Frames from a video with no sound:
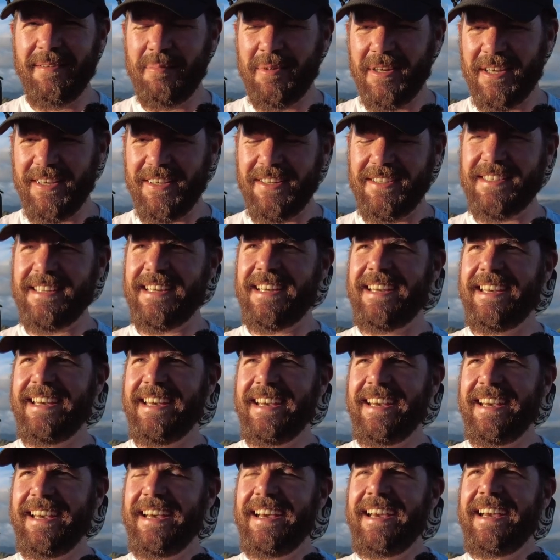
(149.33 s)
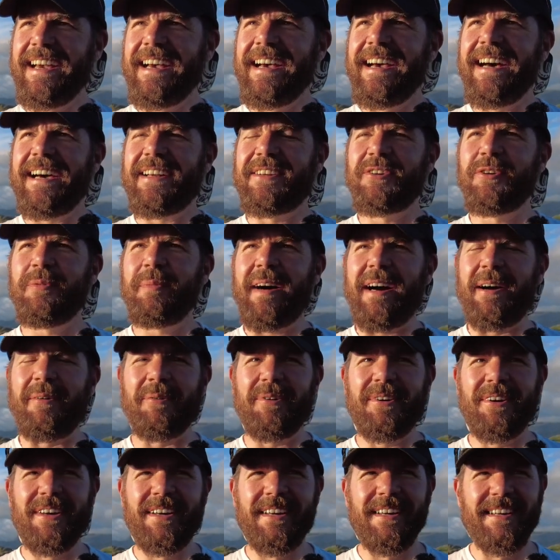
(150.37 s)
because I'd come
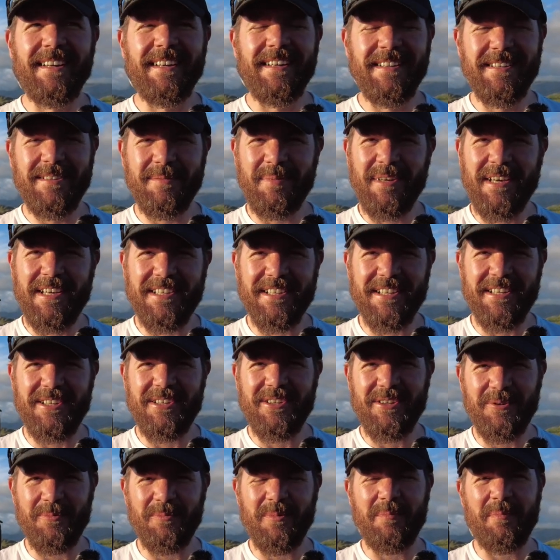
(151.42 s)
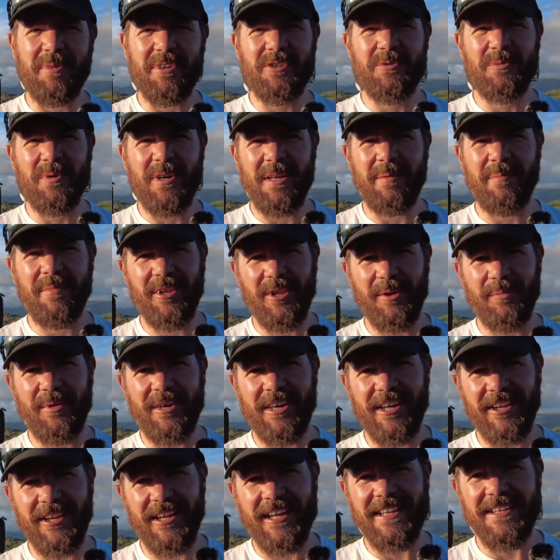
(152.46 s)
out to basically shoot with my
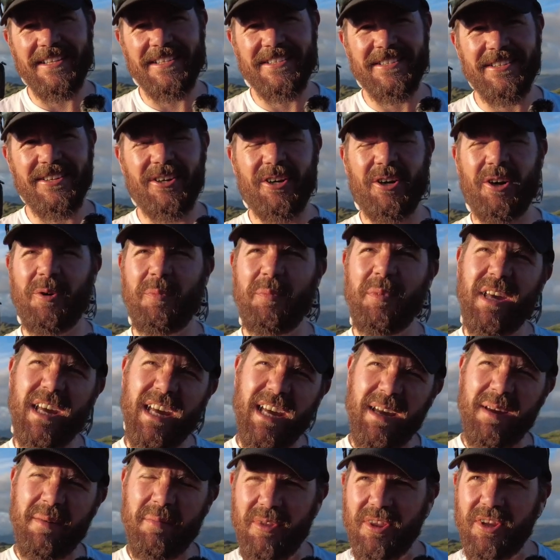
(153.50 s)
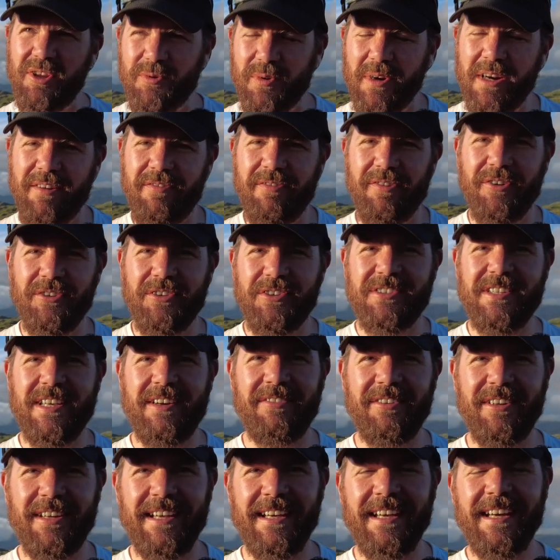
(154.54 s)
20mm lens, or maybe the
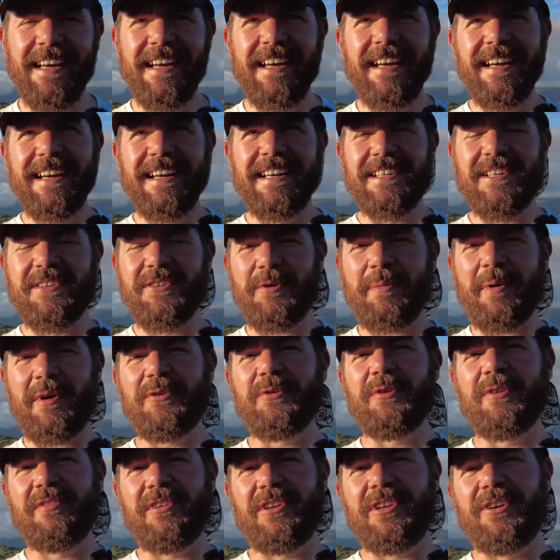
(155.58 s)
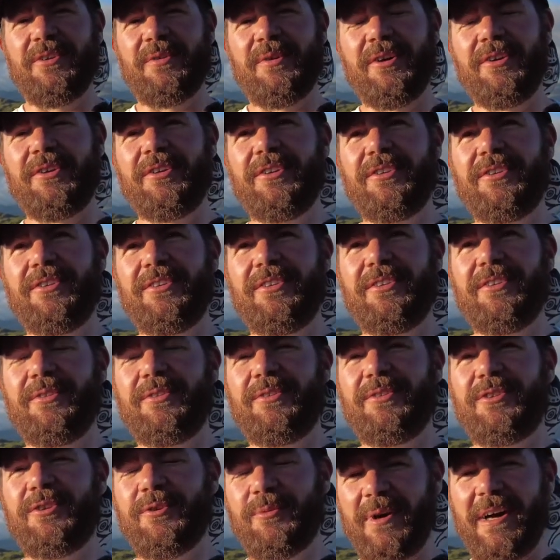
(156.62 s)
24-70, because I thought about doing a video on,
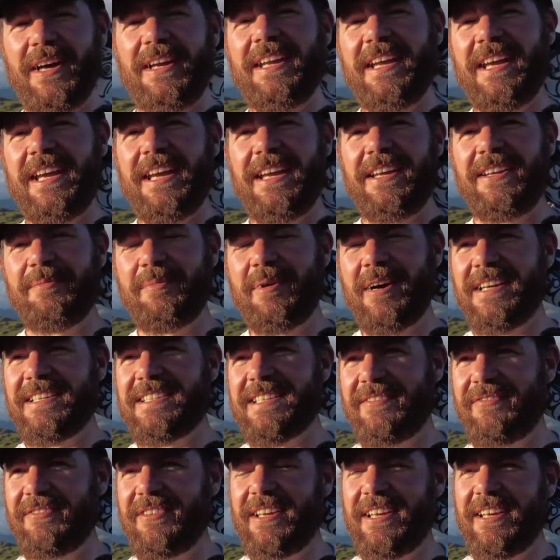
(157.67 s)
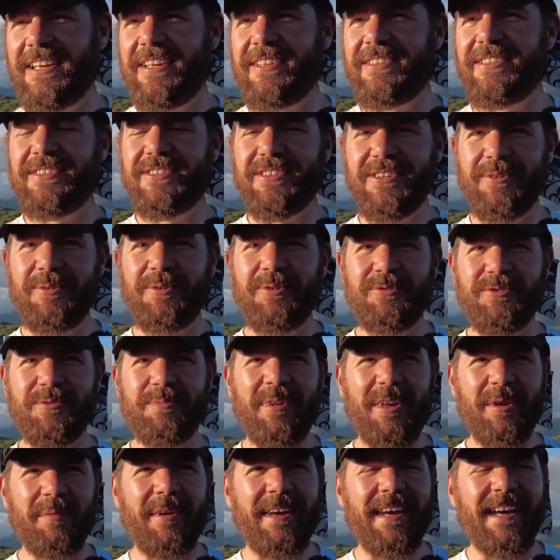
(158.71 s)
do I need my
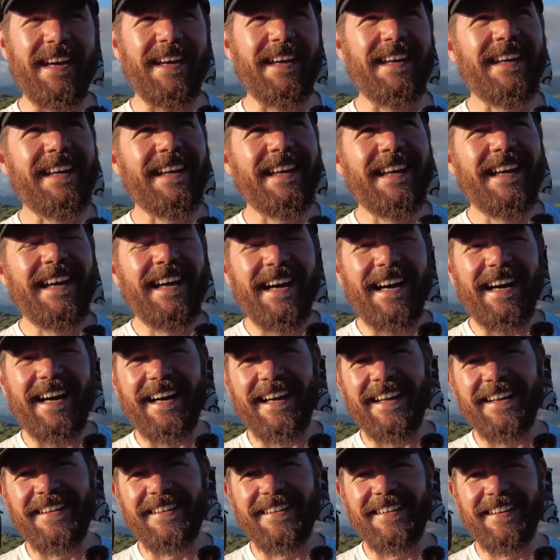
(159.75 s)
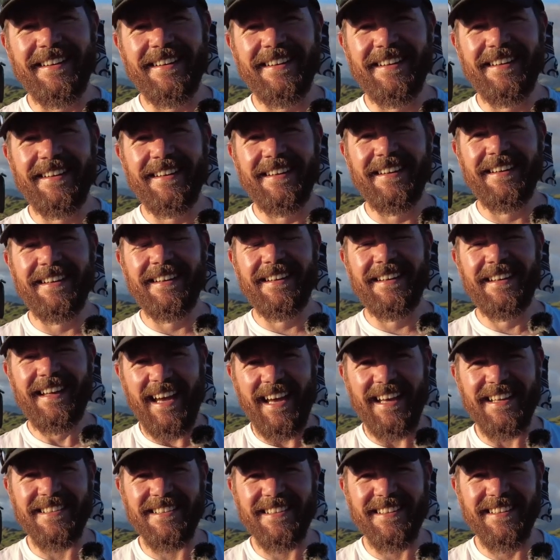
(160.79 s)
70-200mm? And
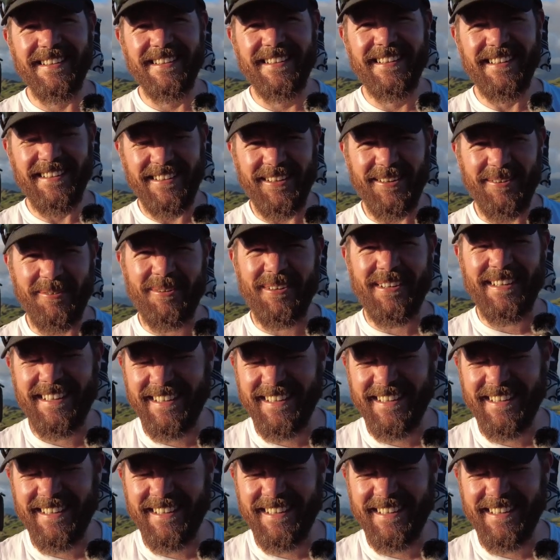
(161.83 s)
yes, you do.